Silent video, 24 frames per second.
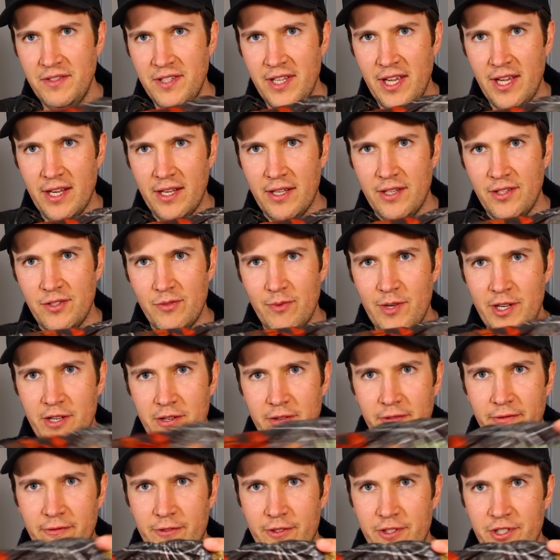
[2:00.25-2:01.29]
sack as well
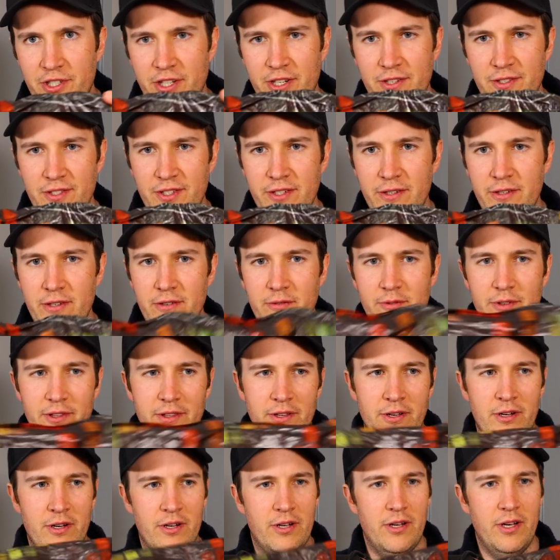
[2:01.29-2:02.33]
for the Chair Zero with
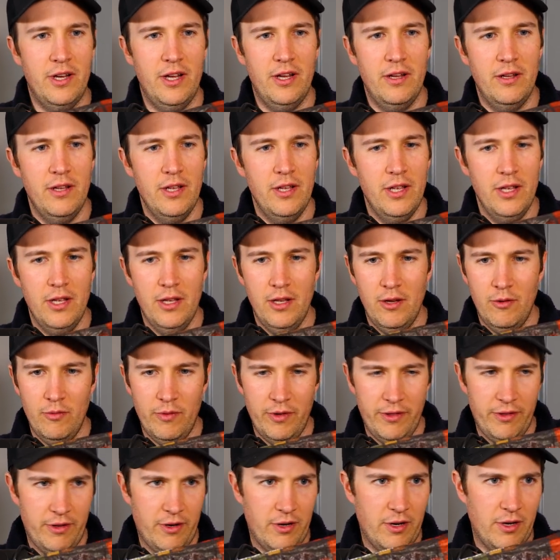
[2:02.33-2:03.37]
our
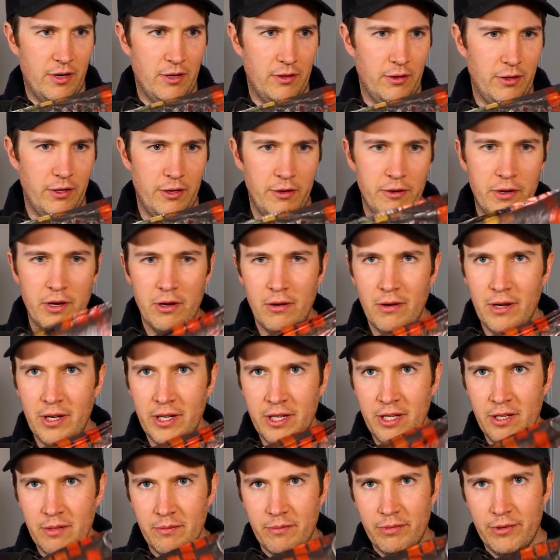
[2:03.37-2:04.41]
logo on
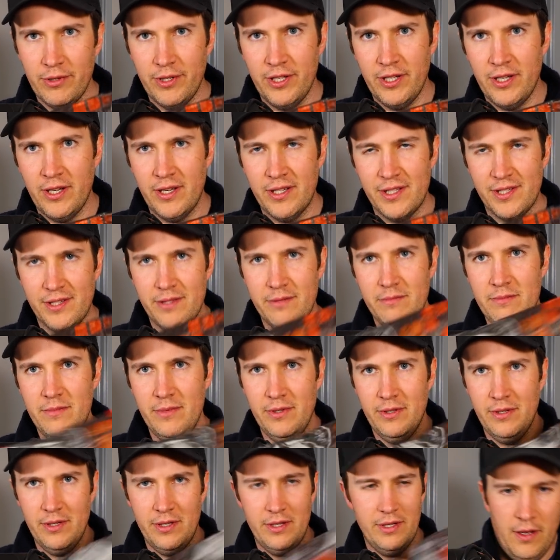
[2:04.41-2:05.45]
it. Pretty awesome.
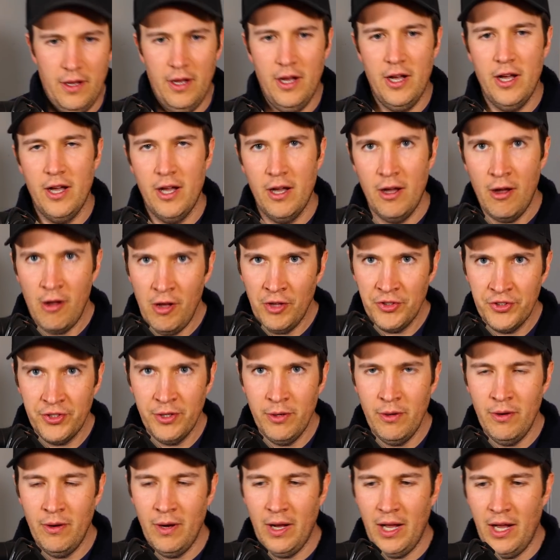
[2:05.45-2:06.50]

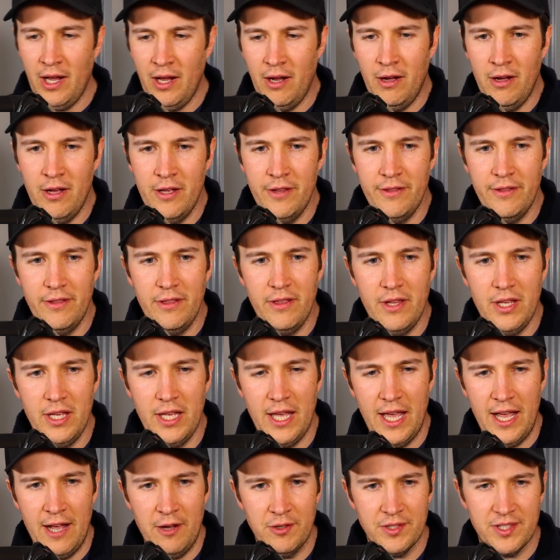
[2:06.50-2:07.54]
Also on the
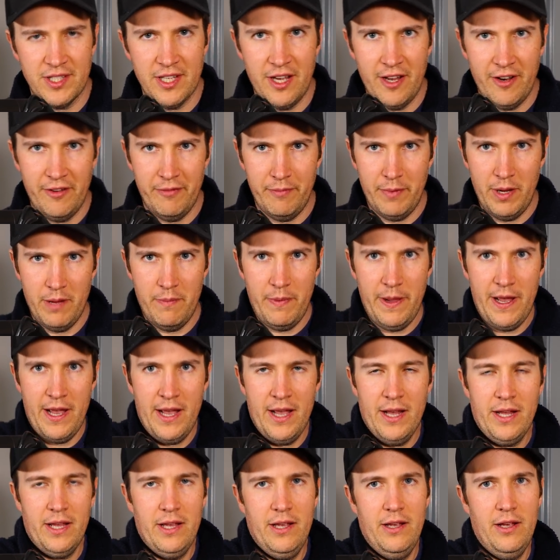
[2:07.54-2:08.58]
outside of my
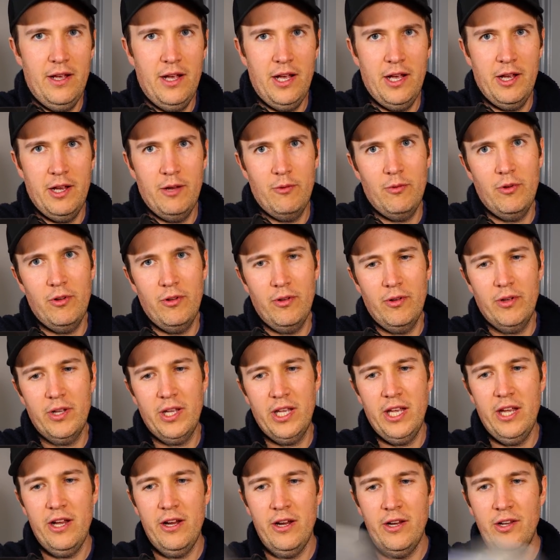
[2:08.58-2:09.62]
pack, I will
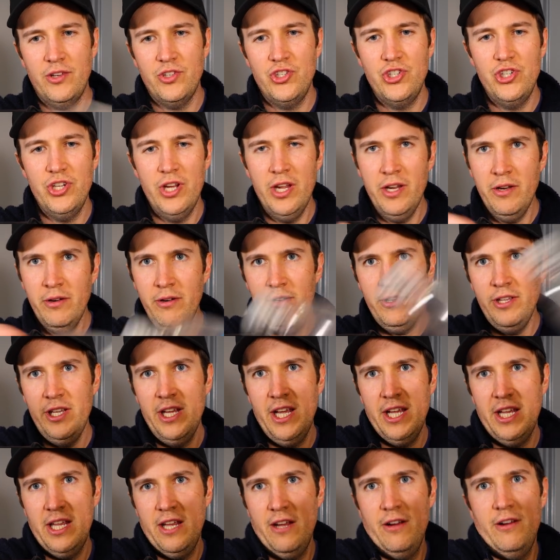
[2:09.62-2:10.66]
carry. Generally,
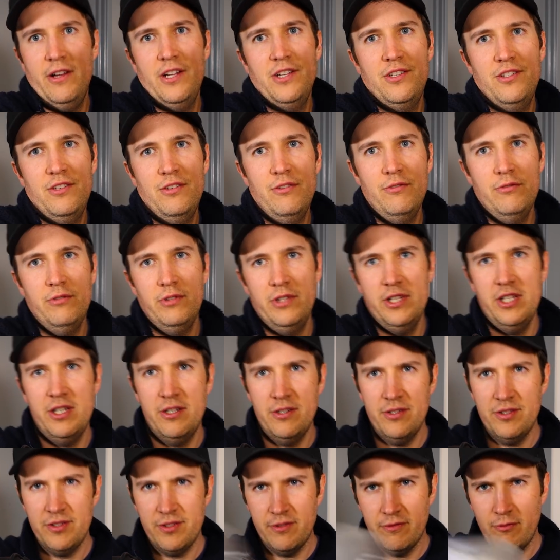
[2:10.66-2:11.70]
I carry 2
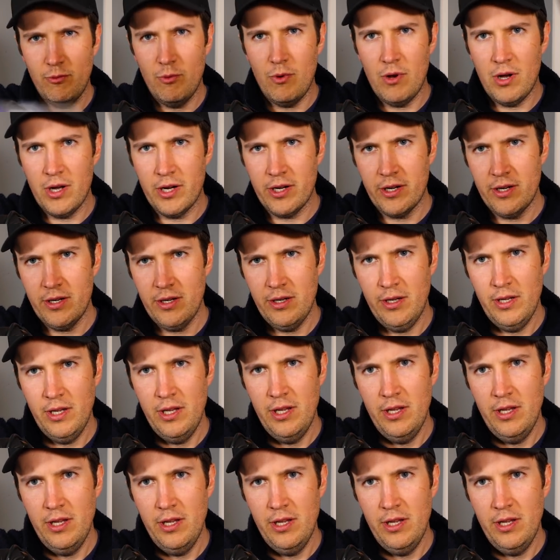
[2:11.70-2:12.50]
liters of water.